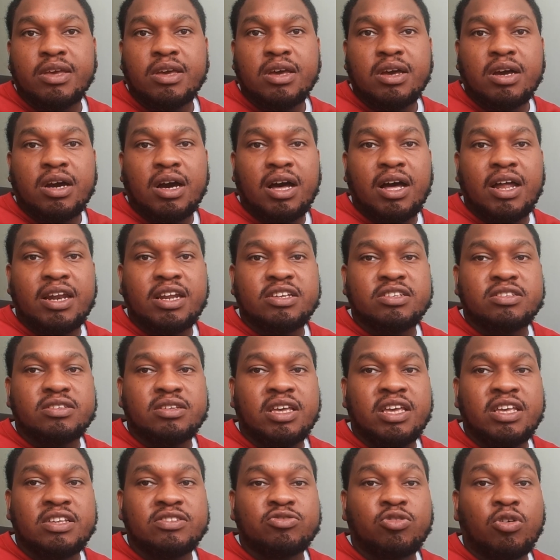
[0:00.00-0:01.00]
and
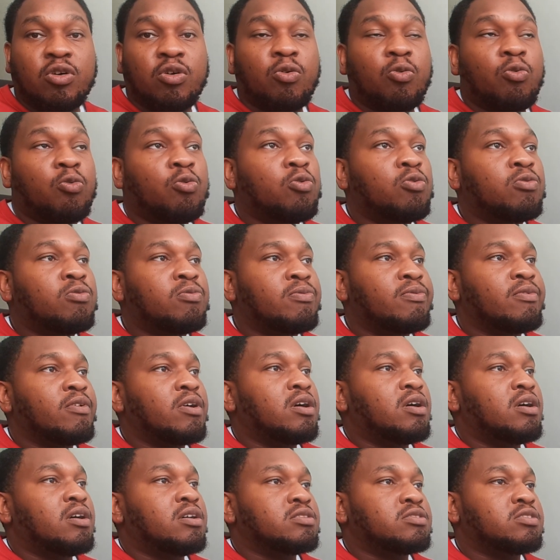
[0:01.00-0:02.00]
he's got all
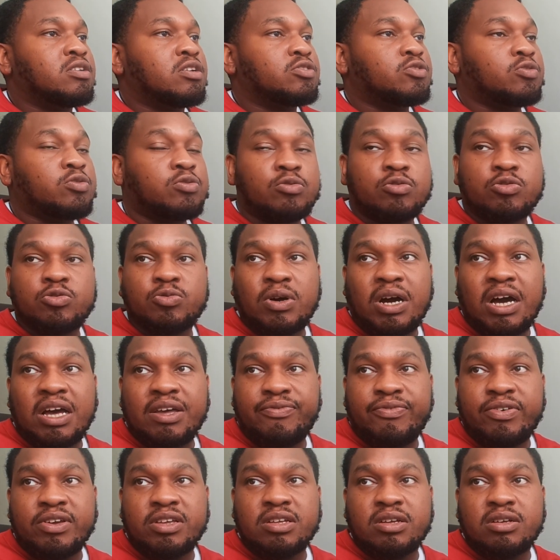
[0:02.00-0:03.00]
the tools what I
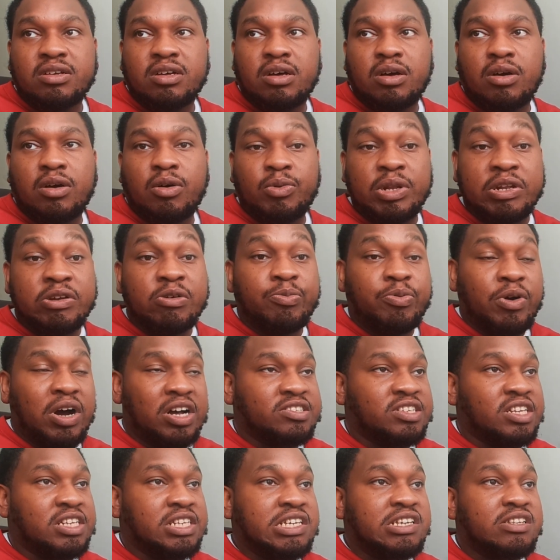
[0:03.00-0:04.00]
think Liverpool actually
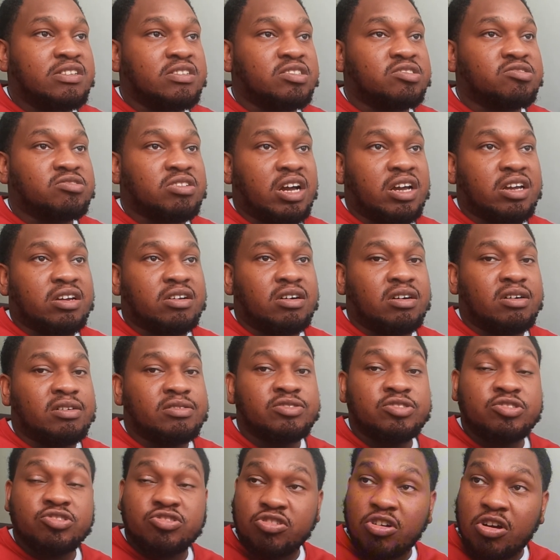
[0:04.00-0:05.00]
needs a striker.
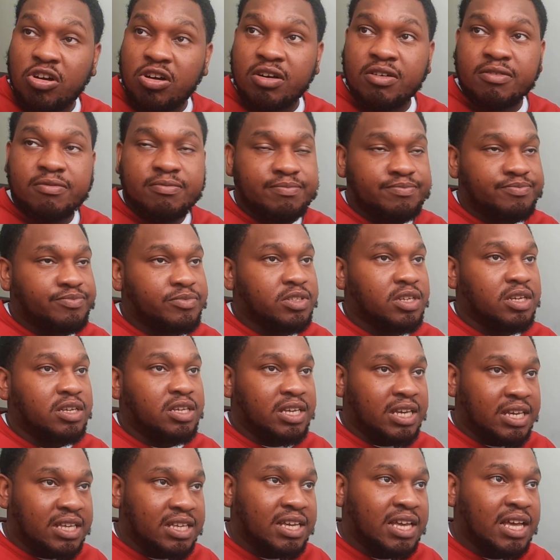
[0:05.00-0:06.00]
Strong.
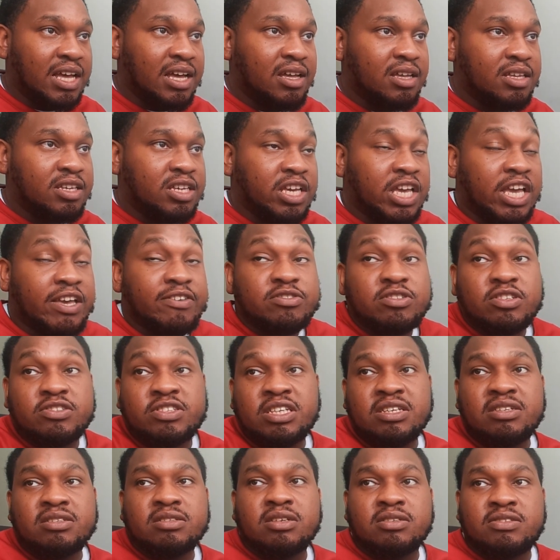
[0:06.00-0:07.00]
He can give
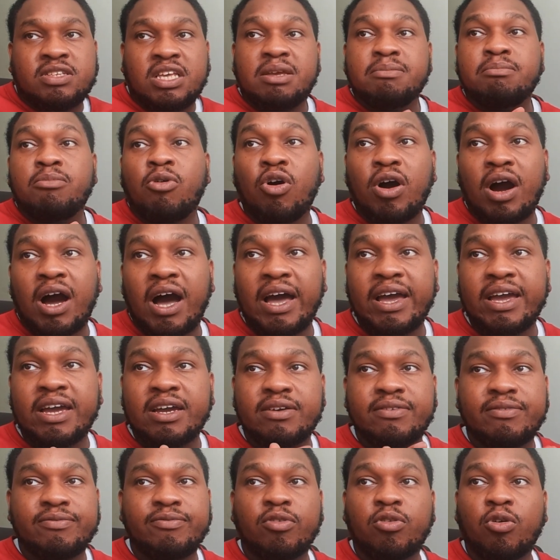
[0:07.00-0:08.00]
the team more height
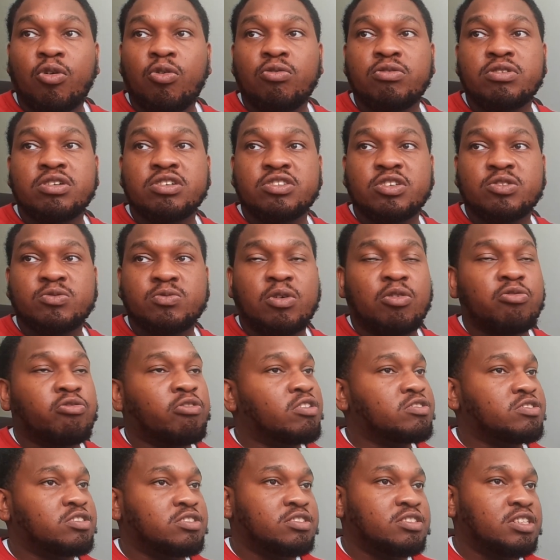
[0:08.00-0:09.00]
for corners as well,
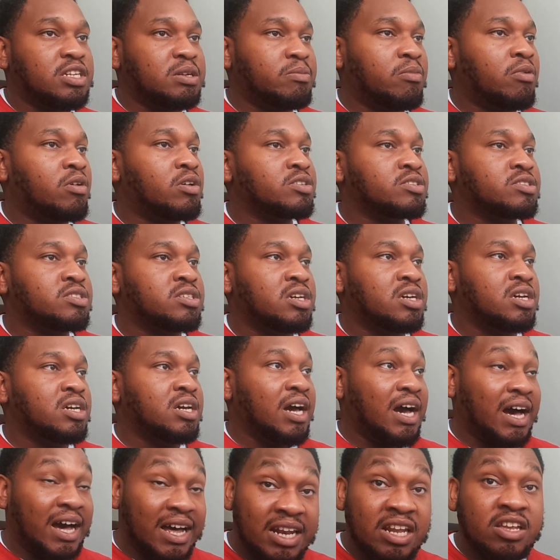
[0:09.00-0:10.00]
crosses in the box,
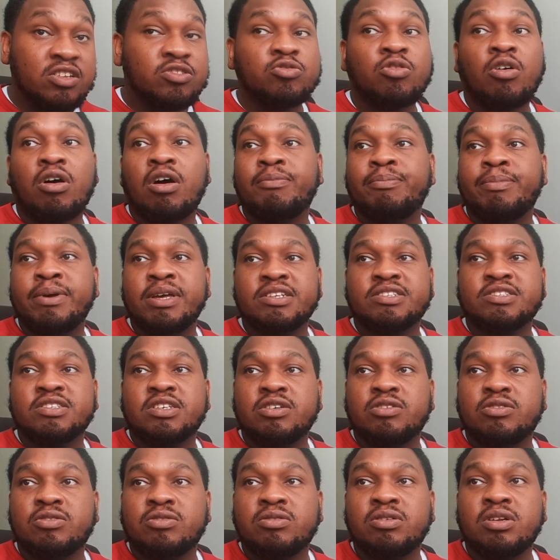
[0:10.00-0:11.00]
and he's got a bit of
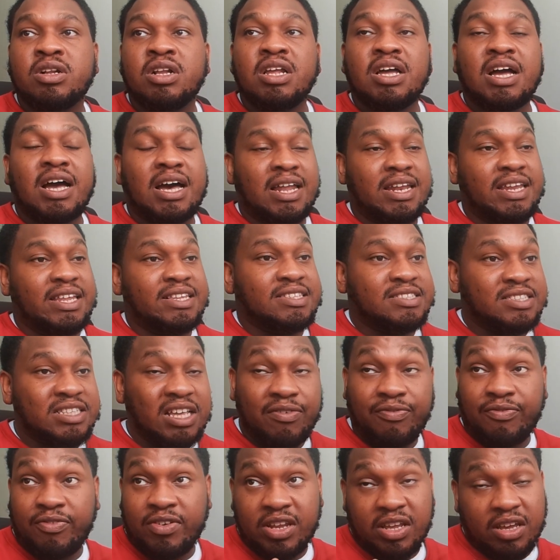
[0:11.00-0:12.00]
skill, and he's
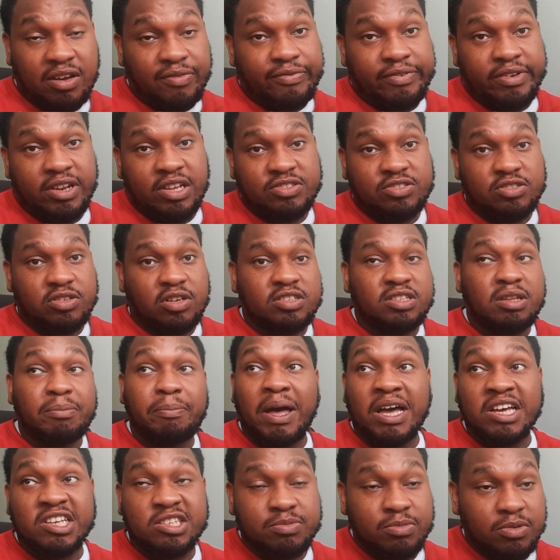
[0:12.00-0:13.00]
definitely a finisher. He's a
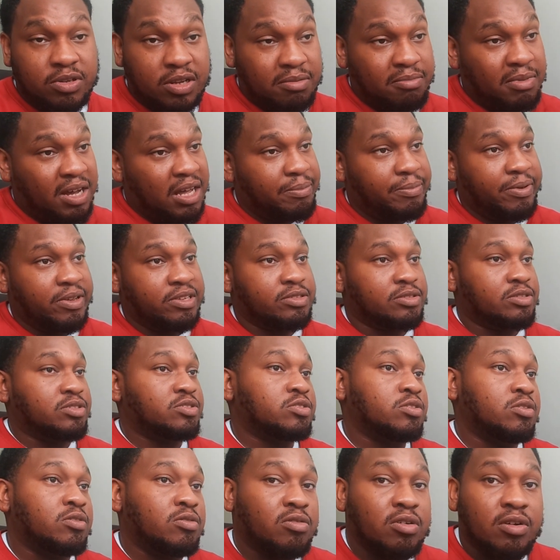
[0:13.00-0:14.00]
bagsman in my opinion,
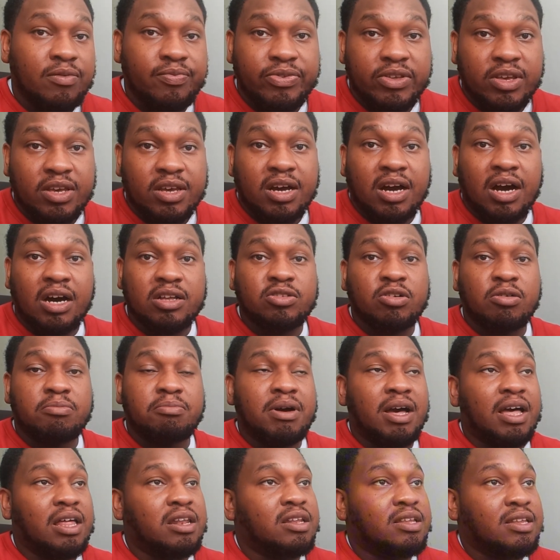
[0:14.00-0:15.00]
so I don't
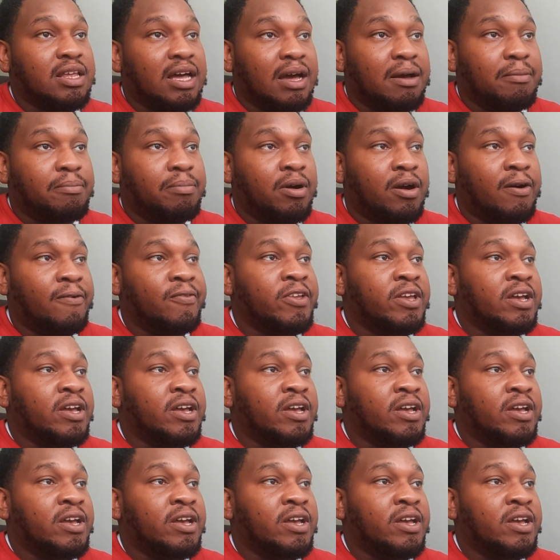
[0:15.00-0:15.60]
mind that. But